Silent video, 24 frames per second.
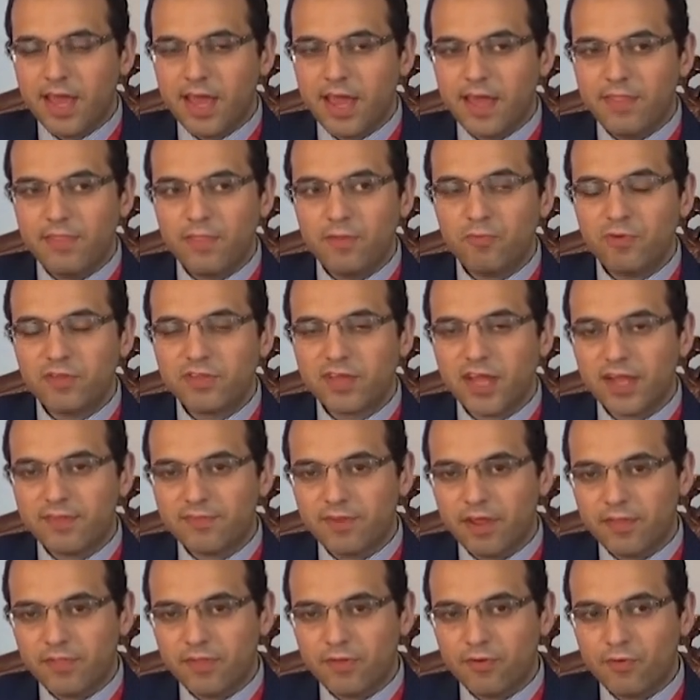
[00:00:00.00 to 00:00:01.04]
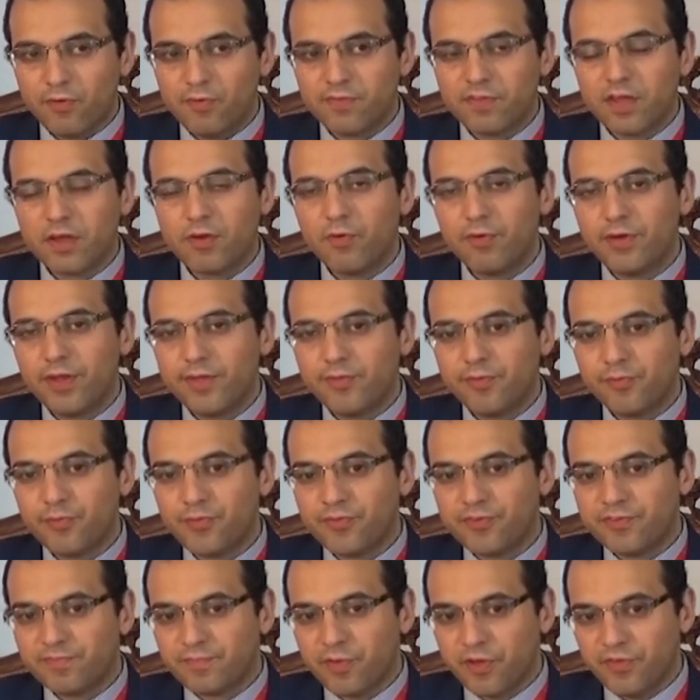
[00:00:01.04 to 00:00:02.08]
and then we titrate the dose according to
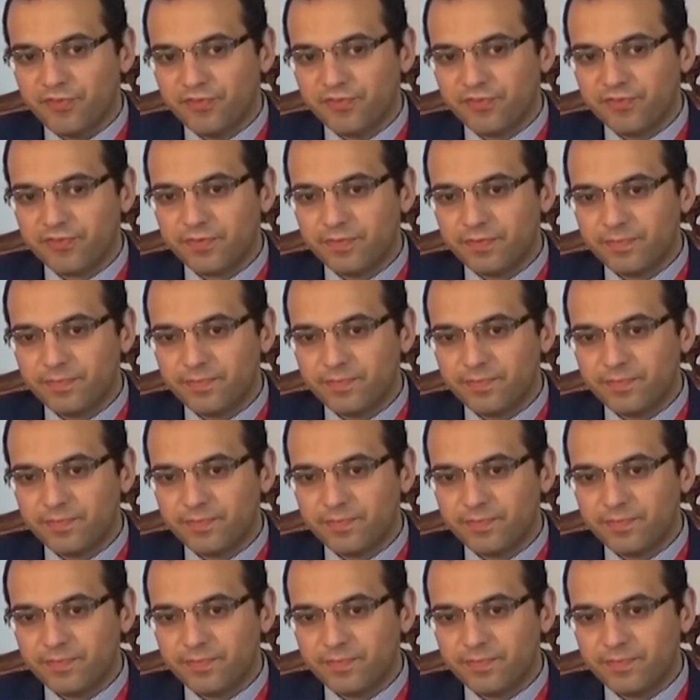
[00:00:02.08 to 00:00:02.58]
the response.